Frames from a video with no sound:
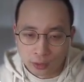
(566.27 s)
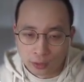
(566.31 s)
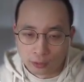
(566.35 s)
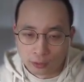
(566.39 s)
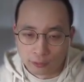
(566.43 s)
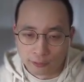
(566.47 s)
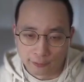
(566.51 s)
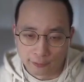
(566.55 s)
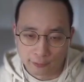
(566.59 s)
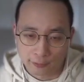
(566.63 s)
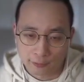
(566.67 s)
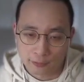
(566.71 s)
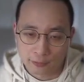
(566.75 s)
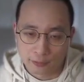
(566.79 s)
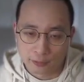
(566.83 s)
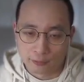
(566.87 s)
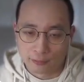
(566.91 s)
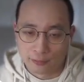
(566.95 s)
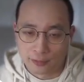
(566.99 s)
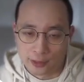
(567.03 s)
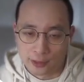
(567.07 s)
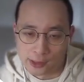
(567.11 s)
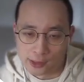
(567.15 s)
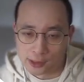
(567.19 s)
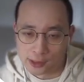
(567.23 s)
Resource
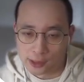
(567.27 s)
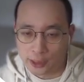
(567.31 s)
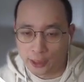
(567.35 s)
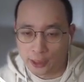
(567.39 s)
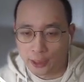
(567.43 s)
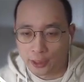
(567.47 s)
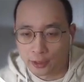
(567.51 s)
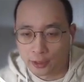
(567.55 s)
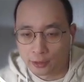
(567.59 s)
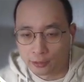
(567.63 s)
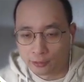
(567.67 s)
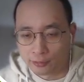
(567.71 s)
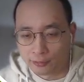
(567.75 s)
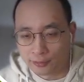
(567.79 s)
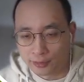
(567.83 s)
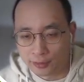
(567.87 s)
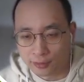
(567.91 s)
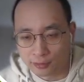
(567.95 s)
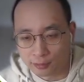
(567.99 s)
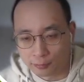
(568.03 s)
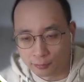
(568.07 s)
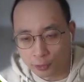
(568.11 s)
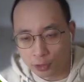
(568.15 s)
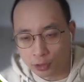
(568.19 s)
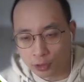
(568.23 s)
usage and
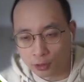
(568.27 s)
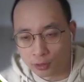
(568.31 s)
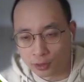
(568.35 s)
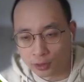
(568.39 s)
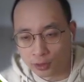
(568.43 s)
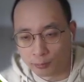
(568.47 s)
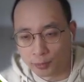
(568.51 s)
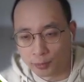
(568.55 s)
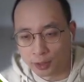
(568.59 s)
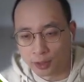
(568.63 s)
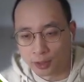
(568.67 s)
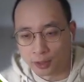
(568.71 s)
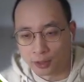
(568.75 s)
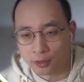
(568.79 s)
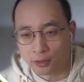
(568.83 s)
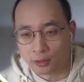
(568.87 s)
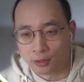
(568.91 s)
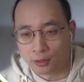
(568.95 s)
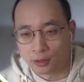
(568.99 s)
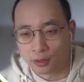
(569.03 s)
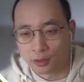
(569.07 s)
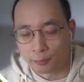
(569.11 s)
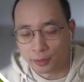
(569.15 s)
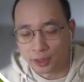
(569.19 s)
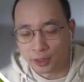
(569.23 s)
system call
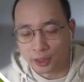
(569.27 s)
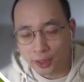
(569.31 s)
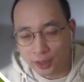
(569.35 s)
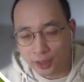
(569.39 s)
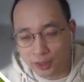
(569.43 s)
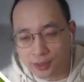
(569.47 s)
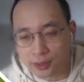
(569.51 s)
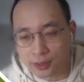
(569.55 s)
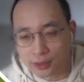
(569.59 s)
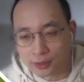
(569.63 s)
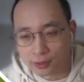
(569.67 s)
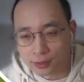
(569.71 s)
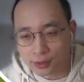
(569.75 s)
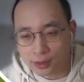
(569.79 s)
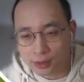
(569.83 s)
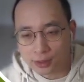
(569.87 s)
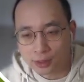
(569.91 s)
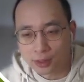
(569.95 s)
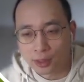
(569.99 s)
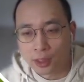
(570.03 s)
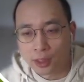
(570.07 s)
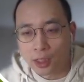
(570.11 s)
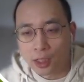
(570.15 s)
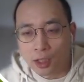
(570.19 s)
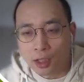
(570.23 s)
limita limitations
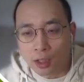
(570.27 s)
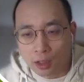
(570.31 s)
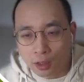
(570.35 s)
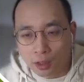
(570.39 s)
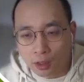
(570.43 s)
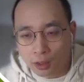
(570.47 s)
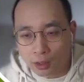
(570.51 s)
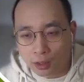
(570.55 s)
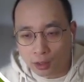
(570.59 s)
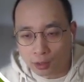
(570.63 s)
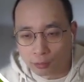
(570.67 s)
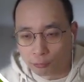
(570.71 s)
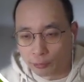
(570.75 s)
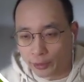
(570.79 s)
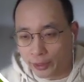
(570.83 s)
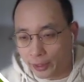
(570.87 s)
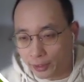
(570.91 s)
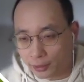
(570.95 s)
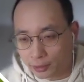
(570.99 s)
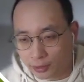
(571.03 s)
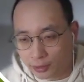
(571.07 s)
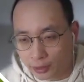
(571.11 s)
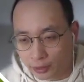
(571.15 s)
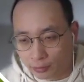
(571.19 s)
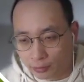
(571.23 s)
are
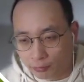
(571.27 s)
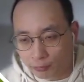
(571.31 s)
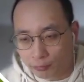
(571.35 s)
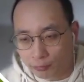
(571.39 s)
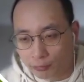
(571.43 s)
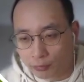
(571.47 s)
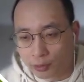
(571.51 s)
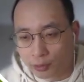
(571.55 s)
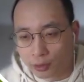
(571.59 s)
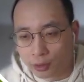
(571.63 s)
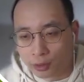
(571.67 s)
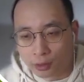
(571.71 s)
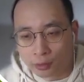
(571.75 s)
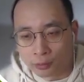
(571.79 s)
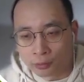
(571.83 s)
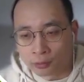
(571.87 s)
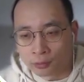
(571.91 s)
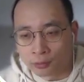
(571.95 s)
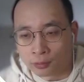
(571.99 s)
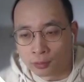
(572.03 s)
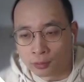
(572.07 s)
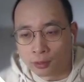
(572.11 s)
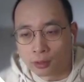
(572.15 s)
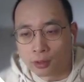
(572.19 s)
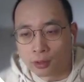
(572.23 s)
reactive.
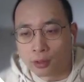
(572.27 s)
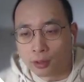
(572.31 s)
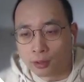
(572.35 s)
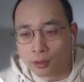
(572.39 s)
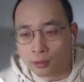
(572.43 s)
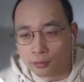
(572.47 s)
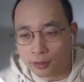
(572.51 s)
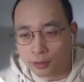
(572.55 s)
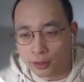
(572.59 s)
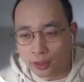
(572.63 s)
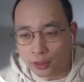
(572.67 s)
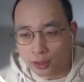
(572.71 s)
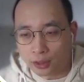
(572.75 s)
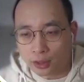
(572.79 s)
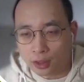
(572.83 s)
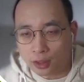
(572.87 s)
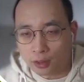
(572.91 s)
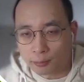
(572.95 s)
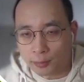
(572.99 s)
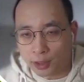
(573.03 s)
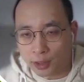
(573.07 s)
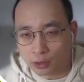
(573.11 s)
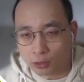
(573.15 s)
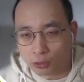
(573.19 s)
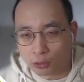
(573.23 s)
They
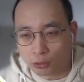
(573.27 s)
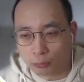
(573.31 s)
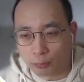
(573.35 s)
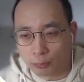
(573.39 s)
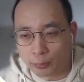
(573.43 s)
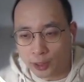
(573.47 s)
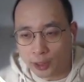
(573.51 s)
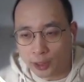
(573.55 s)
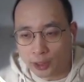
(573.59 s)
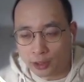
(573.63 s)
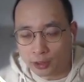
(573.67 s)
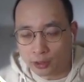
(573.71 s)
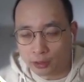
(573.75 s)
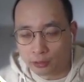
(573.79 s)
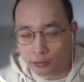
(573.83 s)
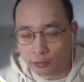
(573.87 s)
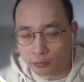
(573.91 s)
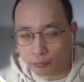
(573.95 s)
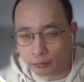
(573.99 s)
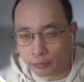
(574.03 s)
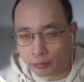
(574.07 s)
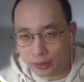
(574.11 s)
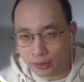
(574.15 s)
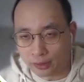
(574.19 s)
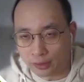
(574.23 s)
come into play
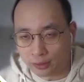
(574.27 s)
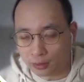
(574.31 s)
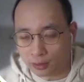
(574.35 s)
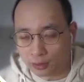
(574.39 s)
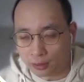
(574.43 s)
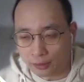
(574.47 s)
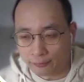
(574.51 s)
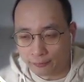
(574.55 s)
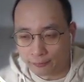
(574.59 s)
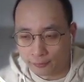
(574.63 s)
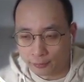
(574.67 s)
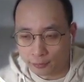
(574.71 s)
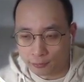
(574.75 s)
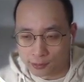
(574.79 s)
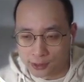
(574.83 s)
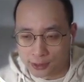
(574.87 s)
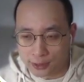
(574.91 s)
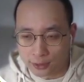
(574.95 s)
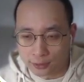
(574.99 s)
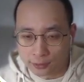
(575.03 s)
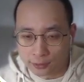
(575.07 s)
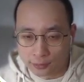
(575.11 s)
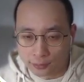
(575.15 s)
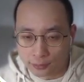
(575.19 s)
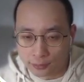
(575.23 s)
during
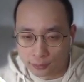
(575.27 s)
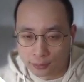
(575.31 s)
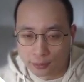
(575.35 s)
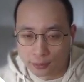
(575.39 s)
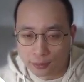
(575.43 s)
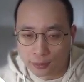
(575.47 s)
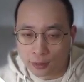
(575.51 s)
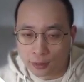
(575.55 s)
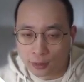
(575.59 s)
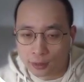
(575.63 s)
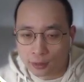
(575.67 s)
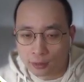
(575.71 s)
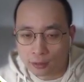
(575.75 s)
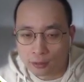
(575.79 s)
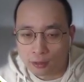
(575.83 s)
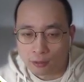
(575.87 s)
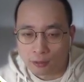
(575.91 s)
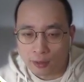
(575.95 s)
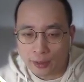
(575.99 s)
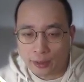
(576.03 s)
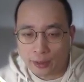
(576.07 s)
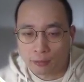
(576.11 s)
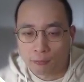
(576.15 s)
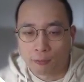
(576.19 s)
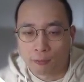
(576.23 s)
execution.
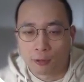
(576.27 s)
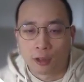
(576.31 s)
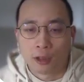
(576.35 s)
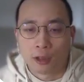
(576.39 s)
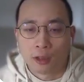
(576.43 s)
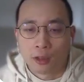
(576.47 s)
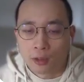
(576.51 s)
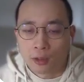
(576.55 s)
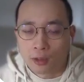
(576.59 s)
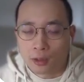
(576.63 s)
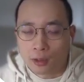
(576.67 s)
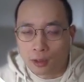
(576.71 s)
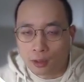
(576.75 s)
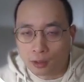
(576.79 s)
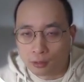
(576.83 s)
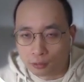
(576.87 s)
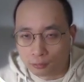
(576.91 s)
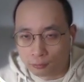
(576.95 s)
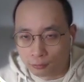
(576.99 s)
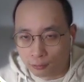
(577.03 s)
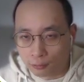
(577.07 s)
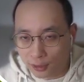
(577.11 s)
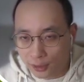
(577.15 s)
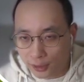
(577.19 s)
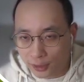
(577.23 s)
However,
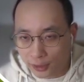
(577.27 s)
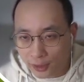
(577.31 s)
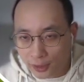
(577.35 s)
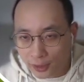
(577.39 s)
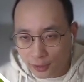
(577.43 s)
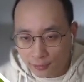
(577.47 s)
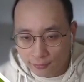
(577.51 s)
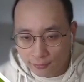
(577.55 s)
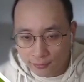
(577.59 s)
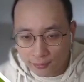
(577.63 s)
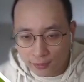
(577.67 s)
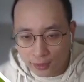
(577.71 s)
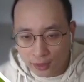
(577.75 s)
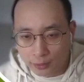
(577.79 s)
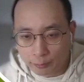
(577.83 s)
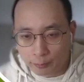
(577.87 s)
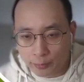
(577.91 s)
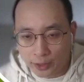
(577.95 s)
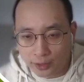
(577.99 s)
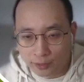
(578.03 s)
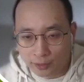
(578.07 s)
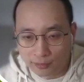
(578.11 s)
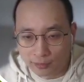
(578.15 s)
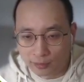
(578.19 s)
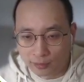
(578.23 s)
our A S
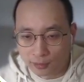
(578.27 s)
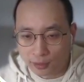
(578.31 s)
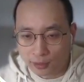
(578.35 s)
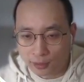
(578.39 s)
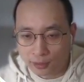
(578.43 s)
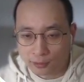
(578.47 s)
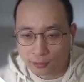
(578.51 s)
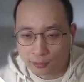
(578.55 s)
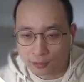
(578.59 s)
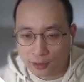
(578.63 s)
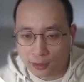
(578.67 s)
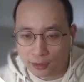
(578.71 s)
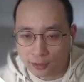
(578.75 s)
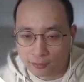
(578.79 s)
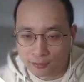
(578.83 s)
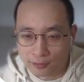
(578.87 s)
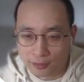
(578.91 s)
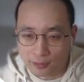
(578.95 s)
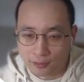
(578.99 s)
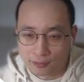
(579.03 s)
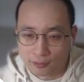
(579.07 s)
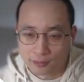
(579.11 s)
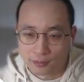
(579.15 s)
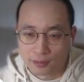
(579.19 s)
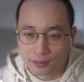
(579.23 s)
T-based
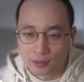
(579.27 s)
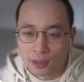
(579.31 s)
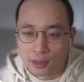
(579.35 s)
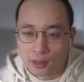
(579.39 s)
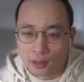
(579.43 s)
analysis